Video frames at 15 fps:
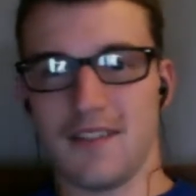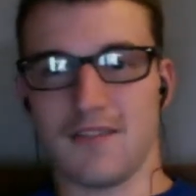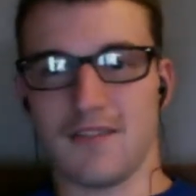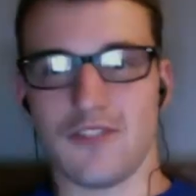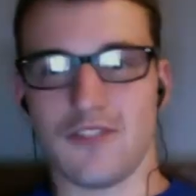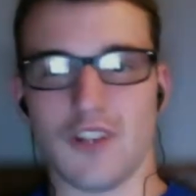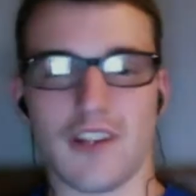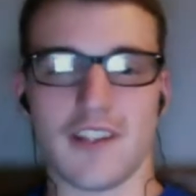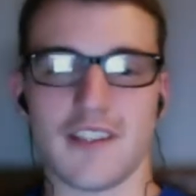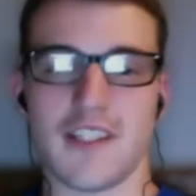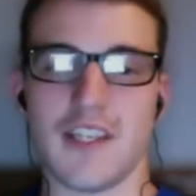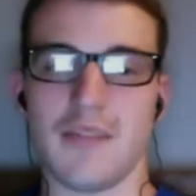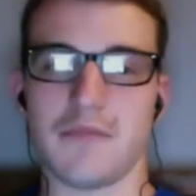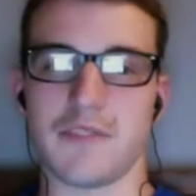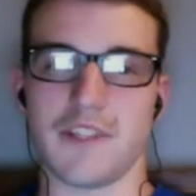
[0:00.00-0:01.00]
none of the
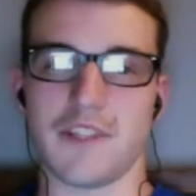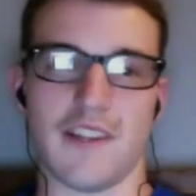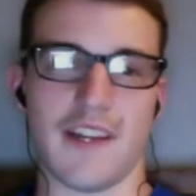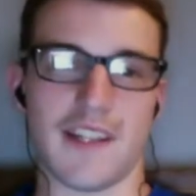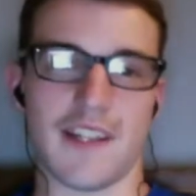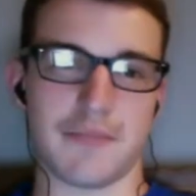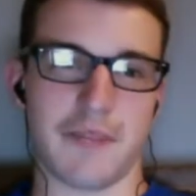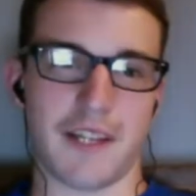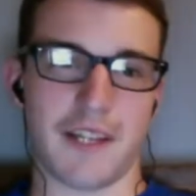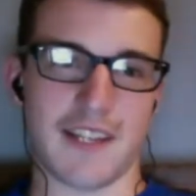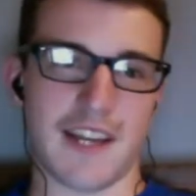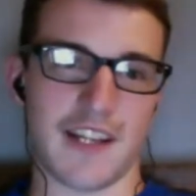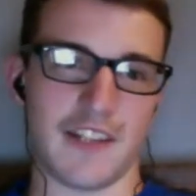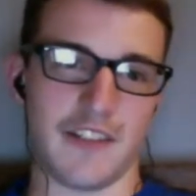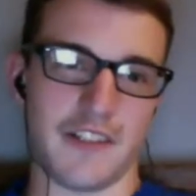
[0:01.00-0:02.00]
teams are that
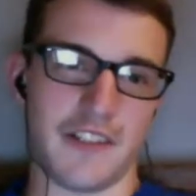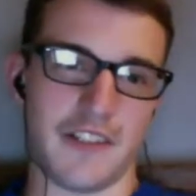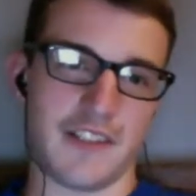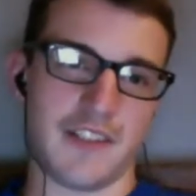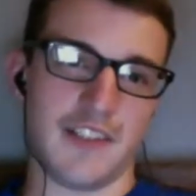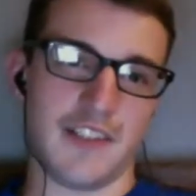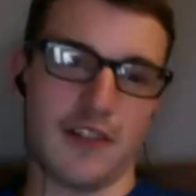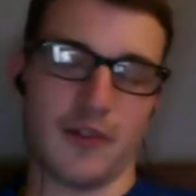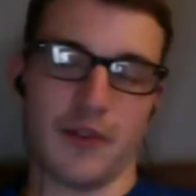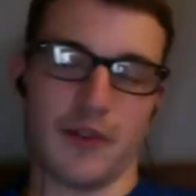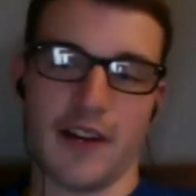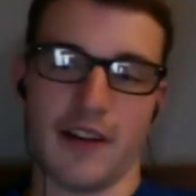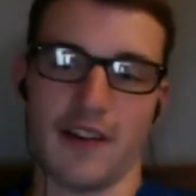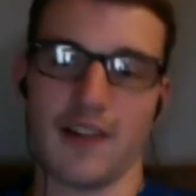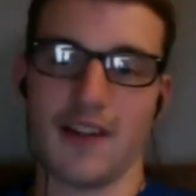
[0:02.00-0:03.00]
spectacular this year,
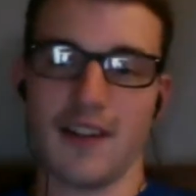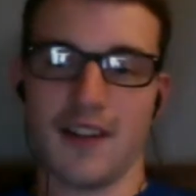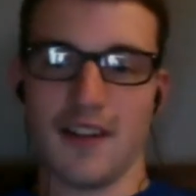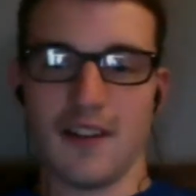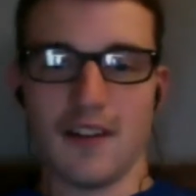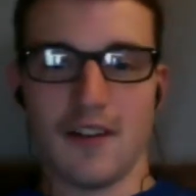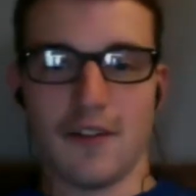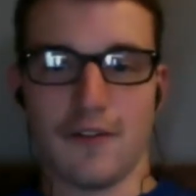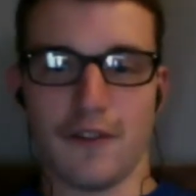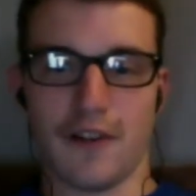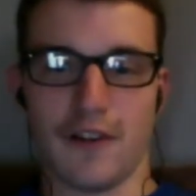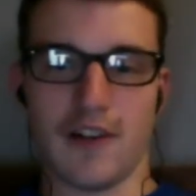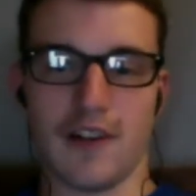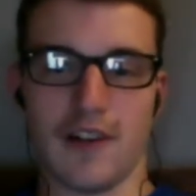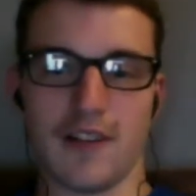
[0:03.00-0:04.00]
where
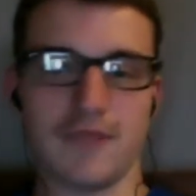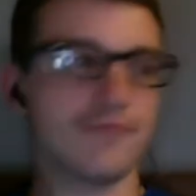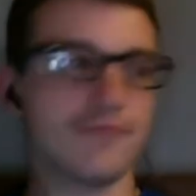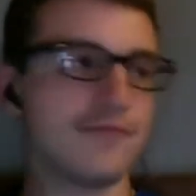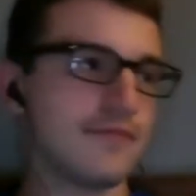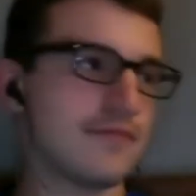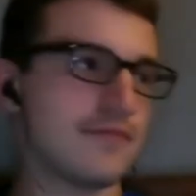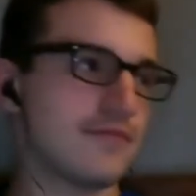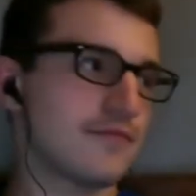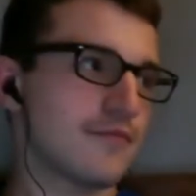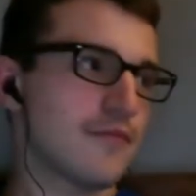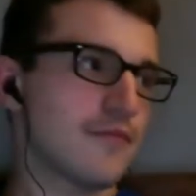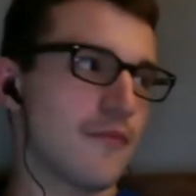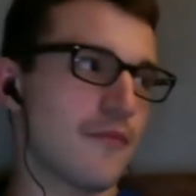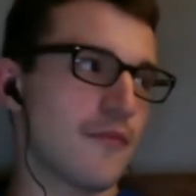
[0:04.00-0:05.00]
for
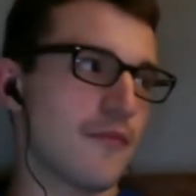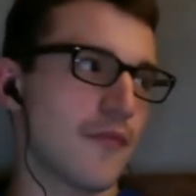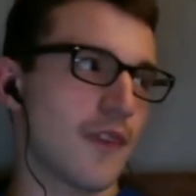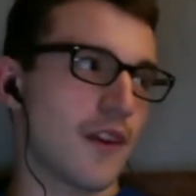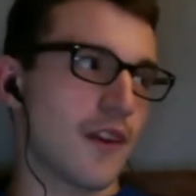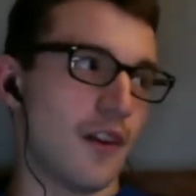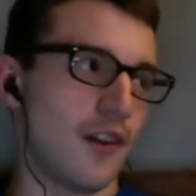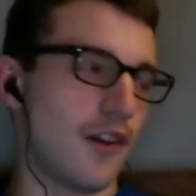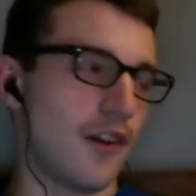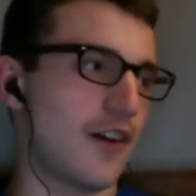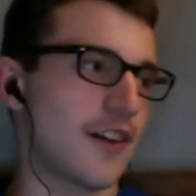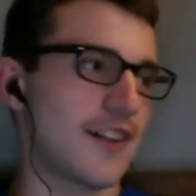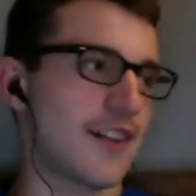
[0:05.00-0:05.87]
a long